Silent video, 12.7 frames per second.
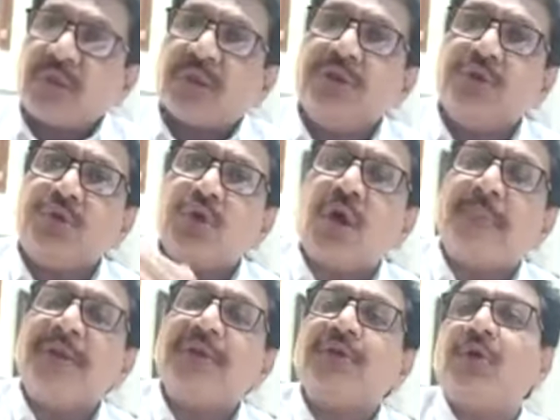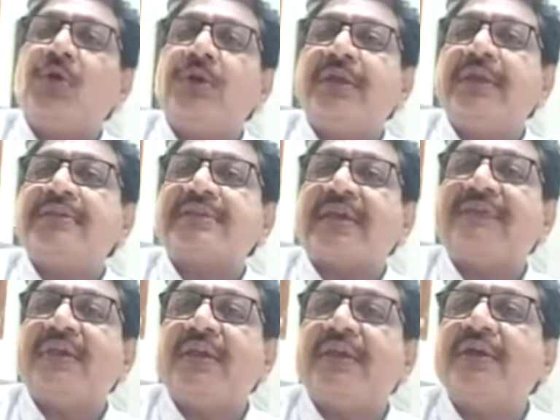due to common cold he is
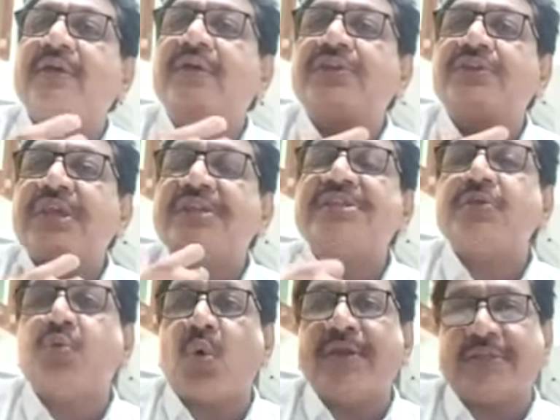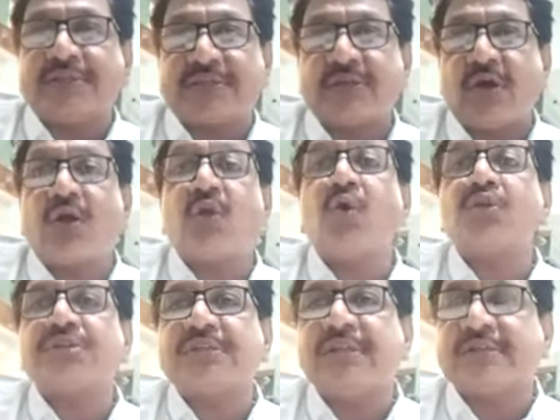having a change in voice or
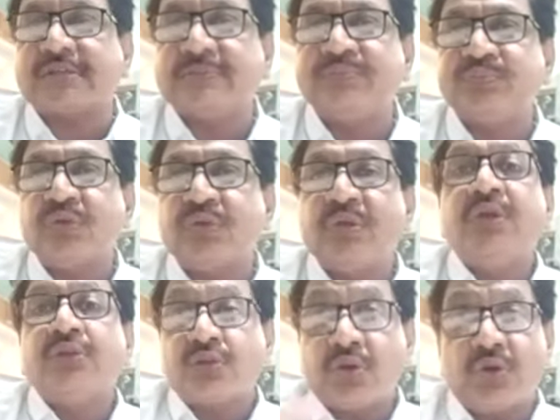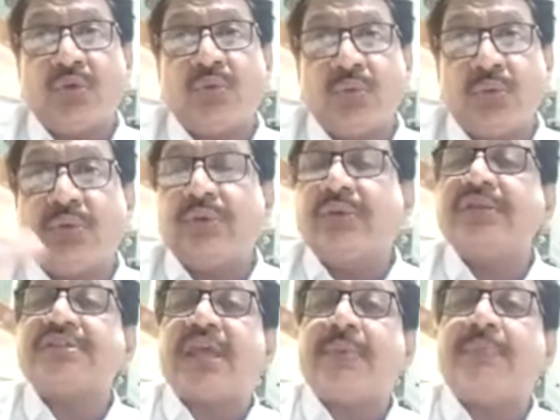hoarseness. So
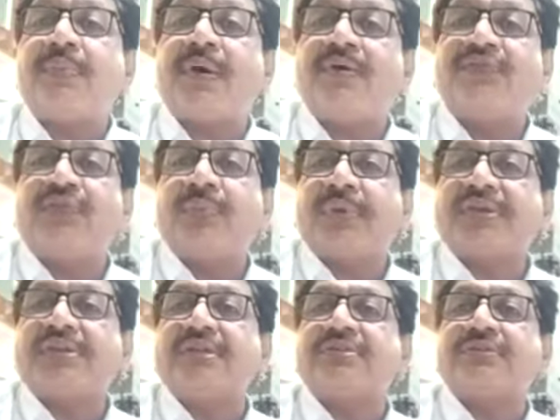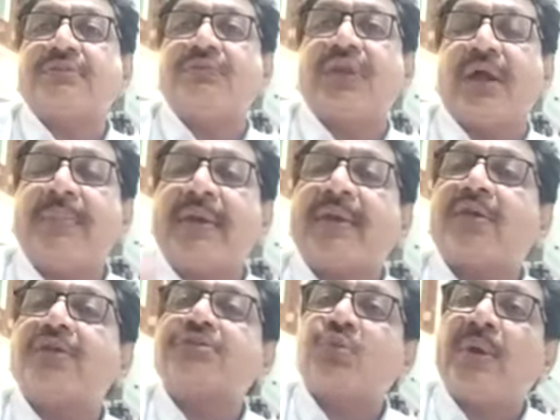these type of patients we come
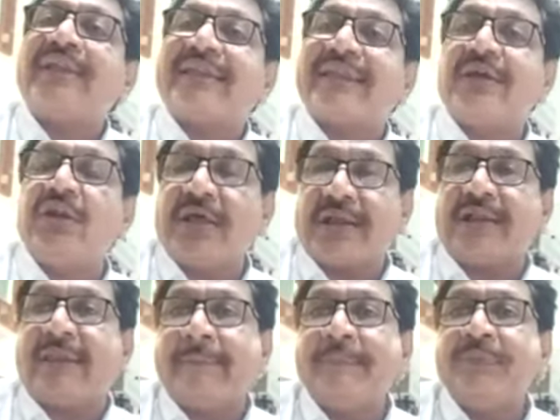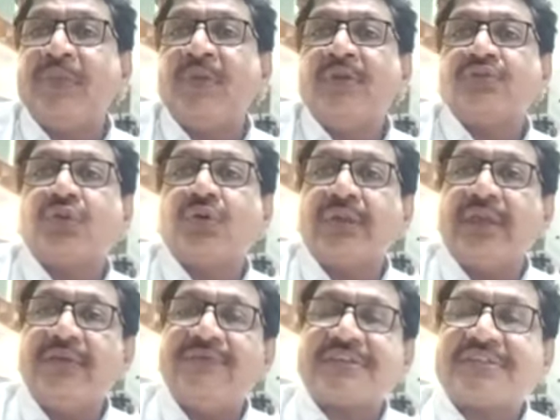across quite regularly. So
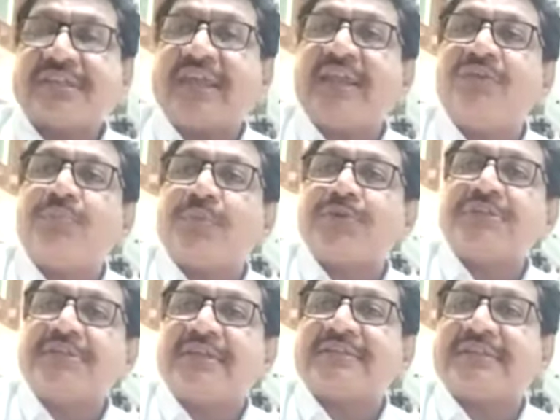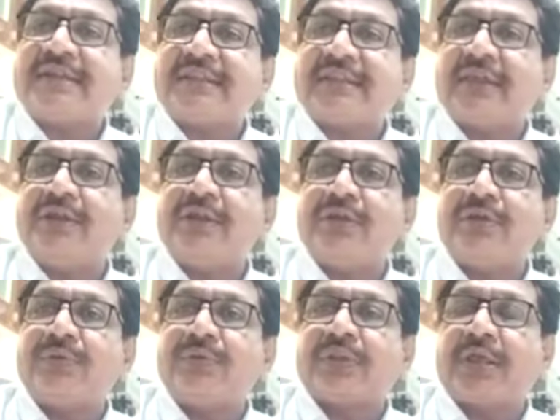investigative procedures and
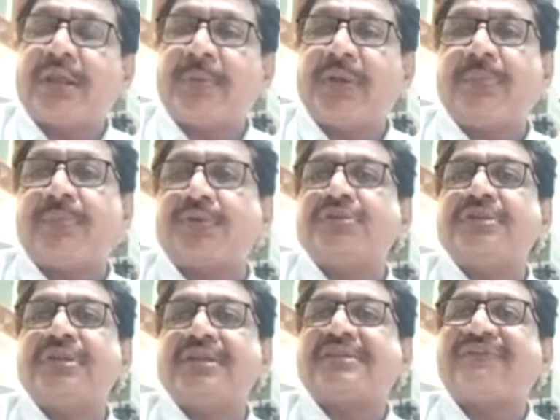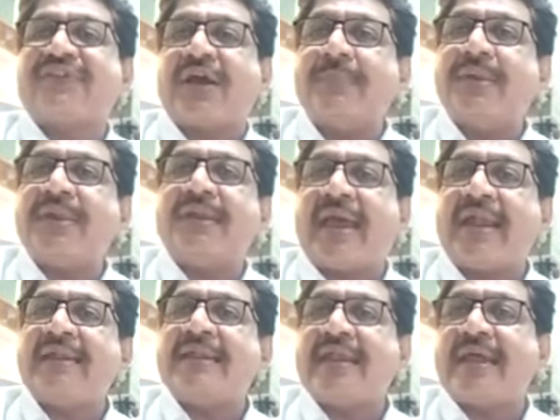therapeutic procedures have come in
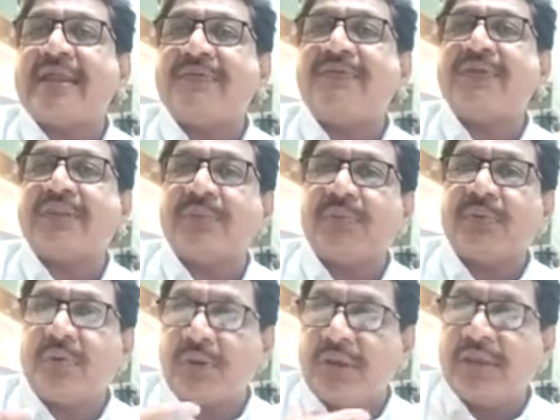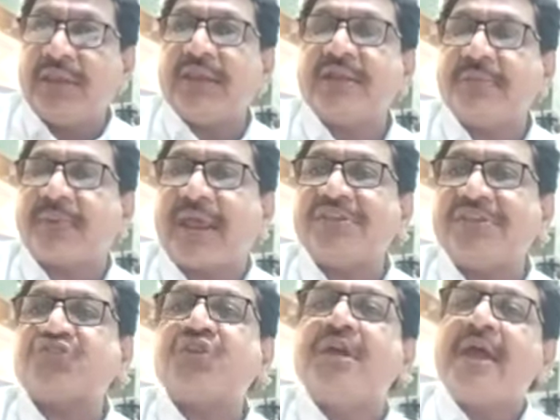hand with the ENT branch,
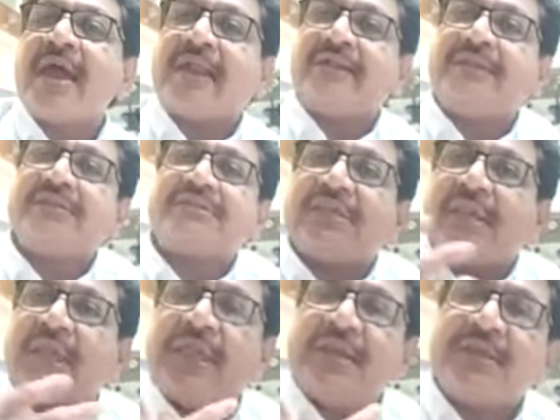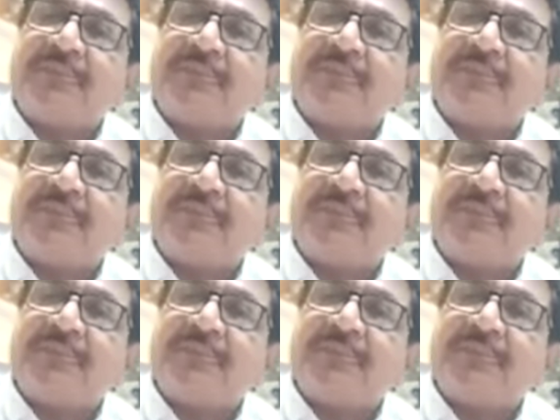and this ENT